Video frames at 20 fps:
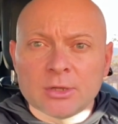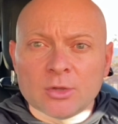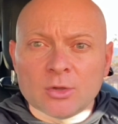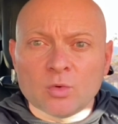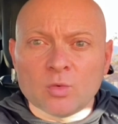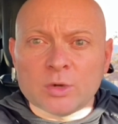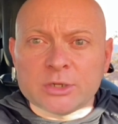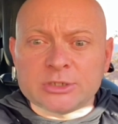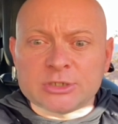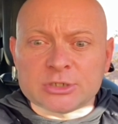
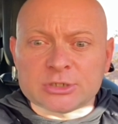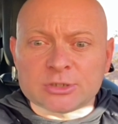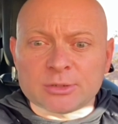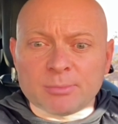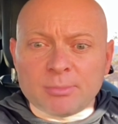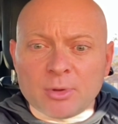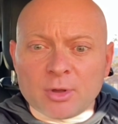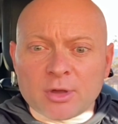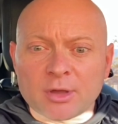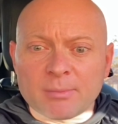which is a
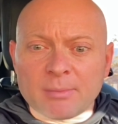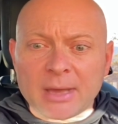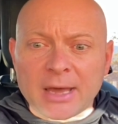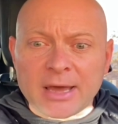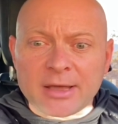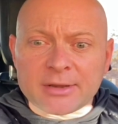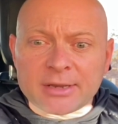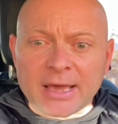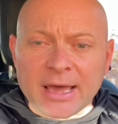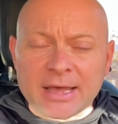book
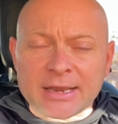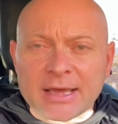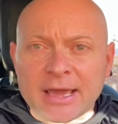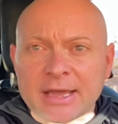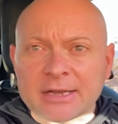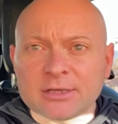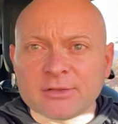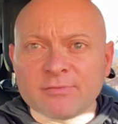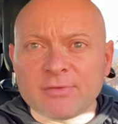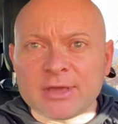about how to
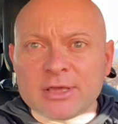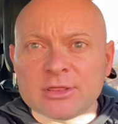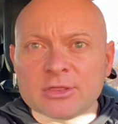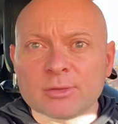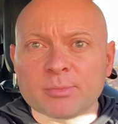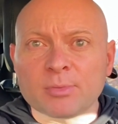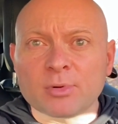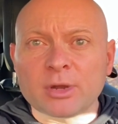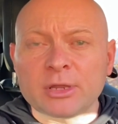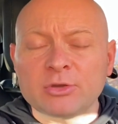activate the
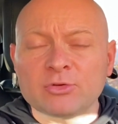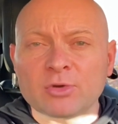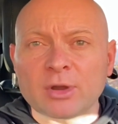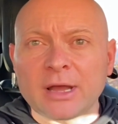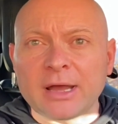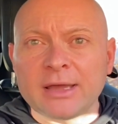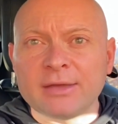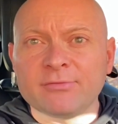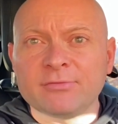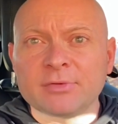prey
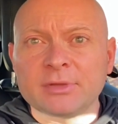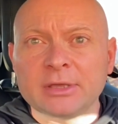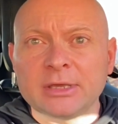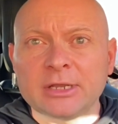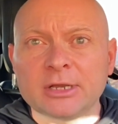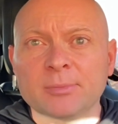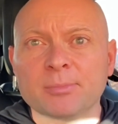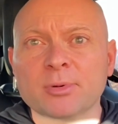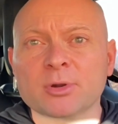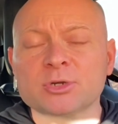drive
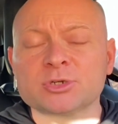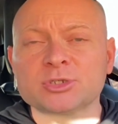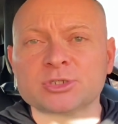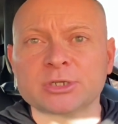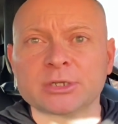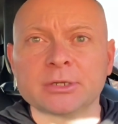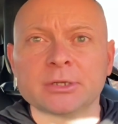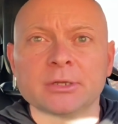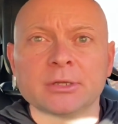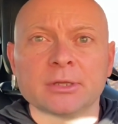in a
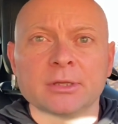person.